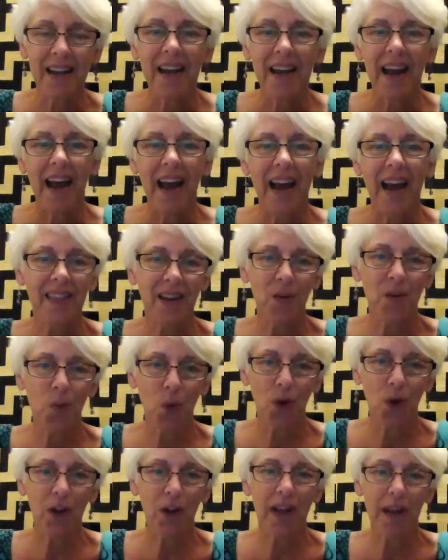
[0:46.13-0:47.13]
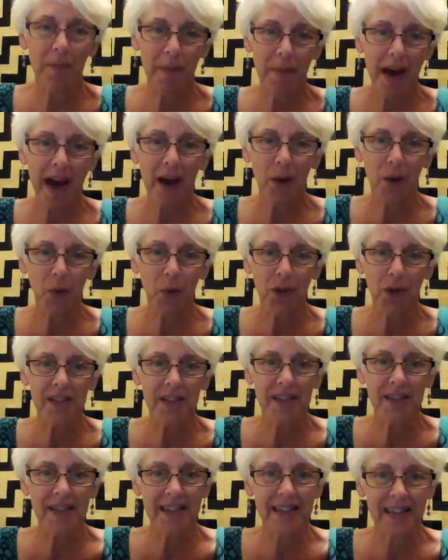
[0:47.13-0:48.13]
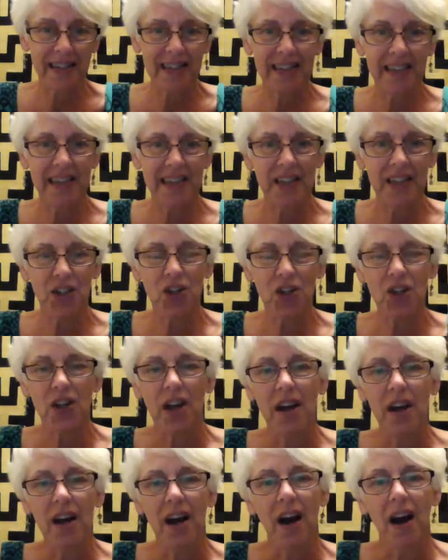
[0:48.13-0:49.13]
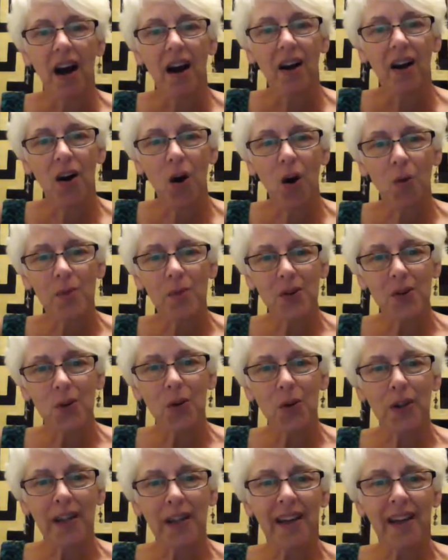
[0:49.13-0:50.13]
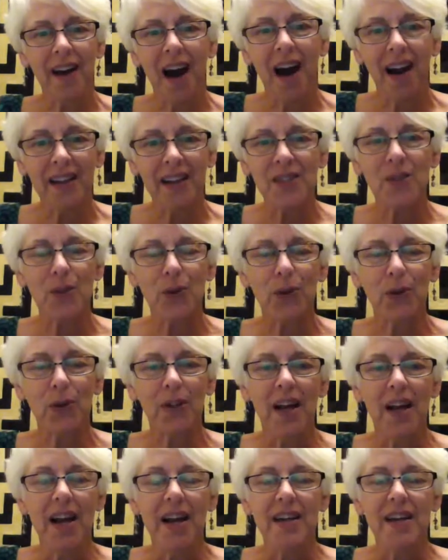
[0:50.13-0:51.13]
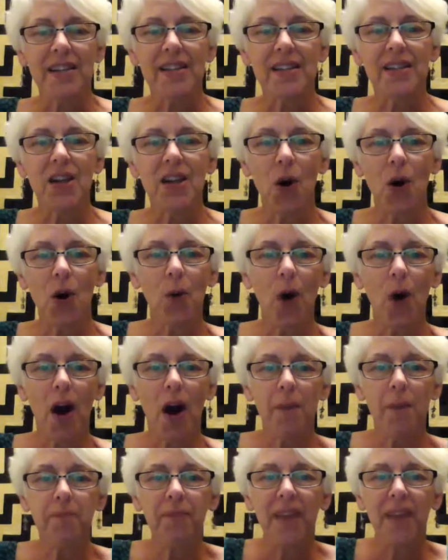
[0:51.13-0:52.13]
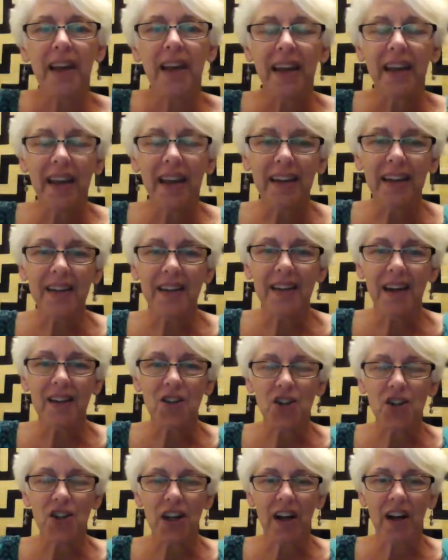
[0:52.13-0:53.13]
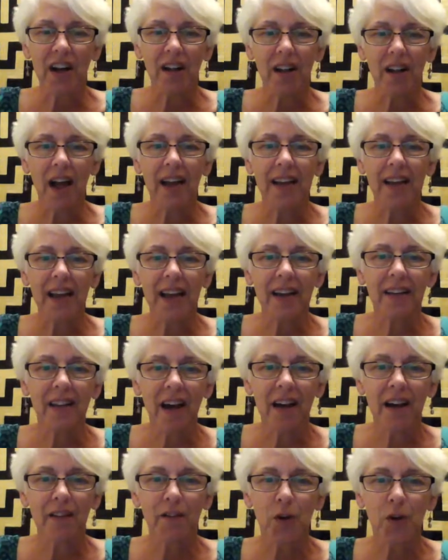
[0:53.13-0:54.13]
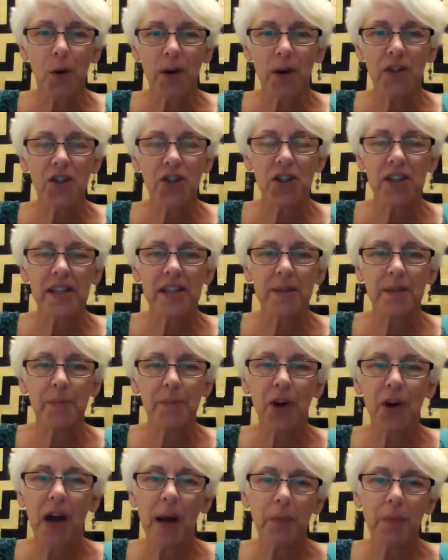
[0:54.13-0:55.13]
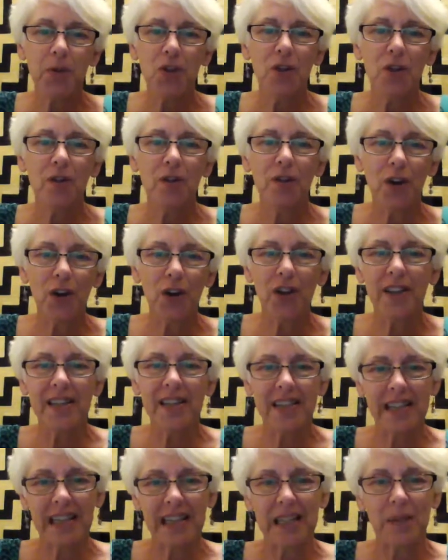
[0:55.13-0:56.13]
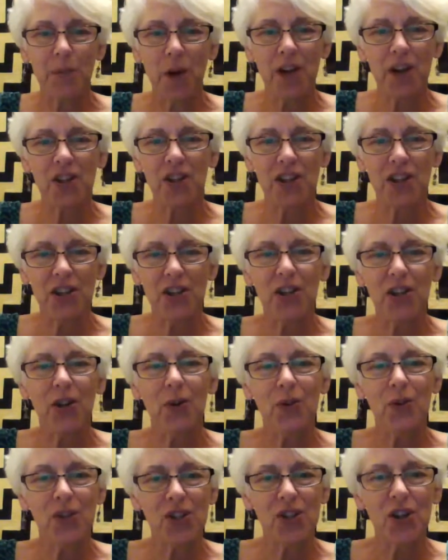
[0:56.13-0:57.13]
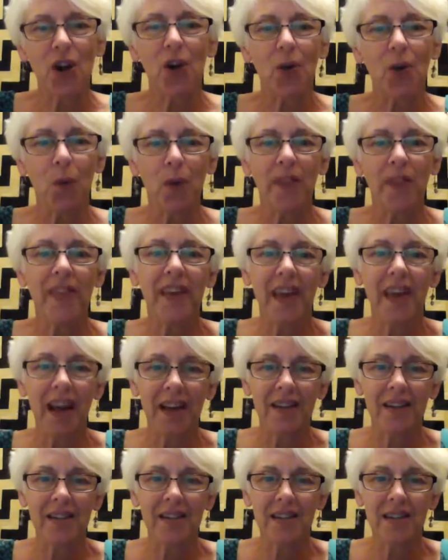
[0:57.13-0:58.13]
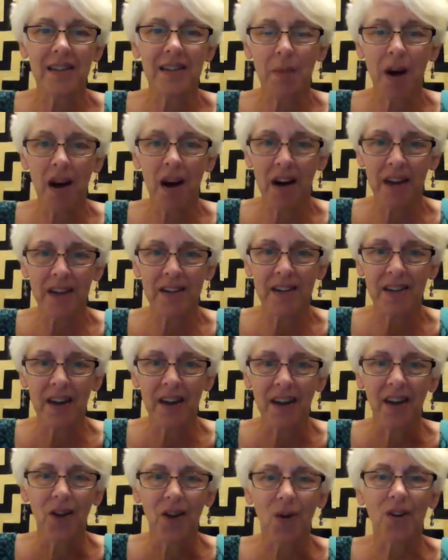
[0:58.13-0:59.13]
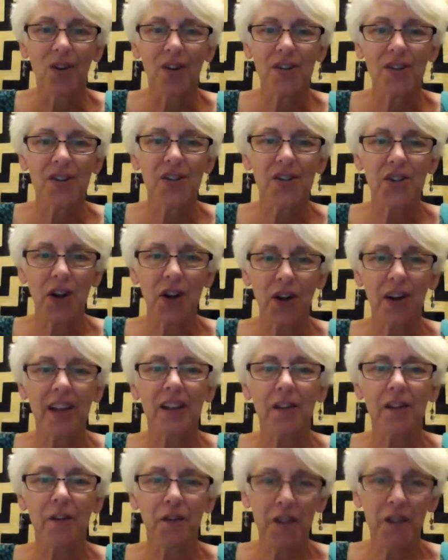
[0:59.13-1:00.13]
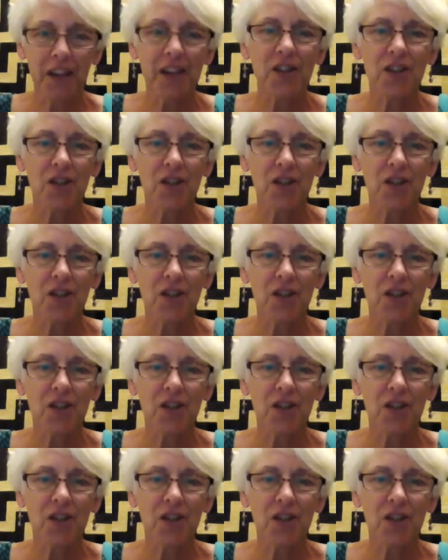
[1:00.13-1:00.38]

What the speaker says: and then working backwards to teach homeschooling high school. So in a nutshell, I get a lot of questions, and perhaps you've heard this expression too, start with the end in mind, or start at the finish